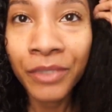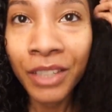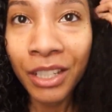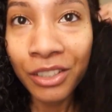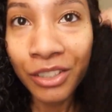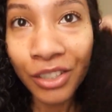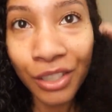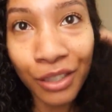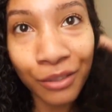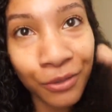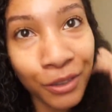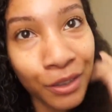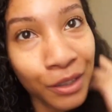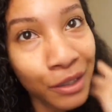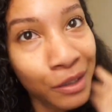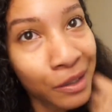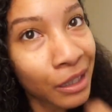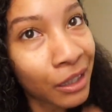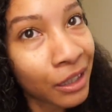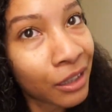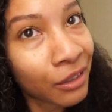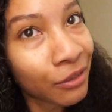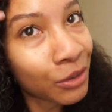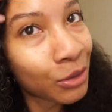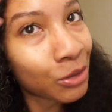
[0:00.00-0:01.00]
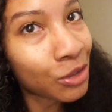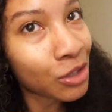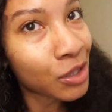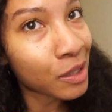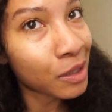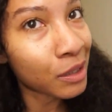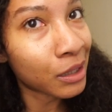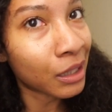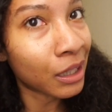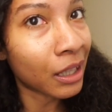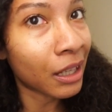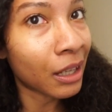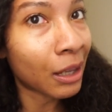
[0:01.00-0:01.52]
just for the sake of you
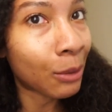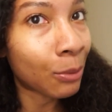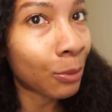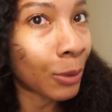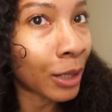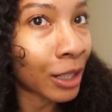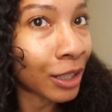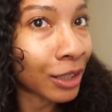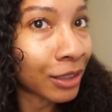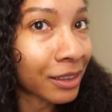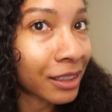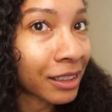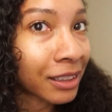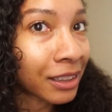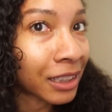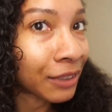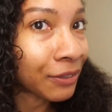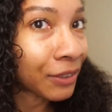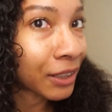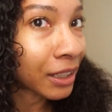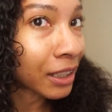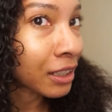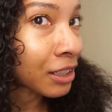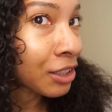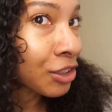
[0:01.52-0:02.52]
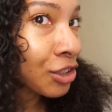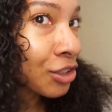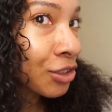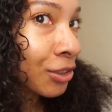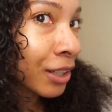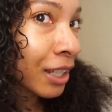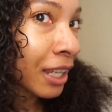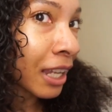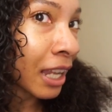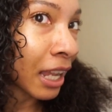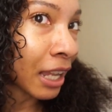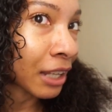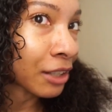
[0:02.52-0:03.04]
just seeing what the leave-in conditioner
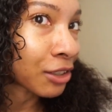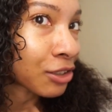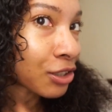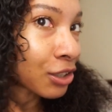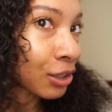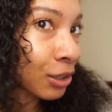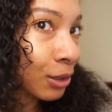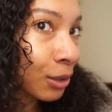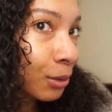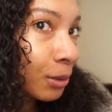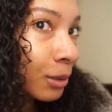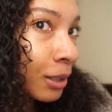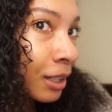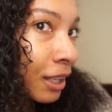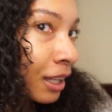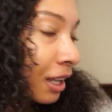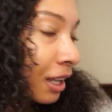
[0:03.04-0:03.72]
can do,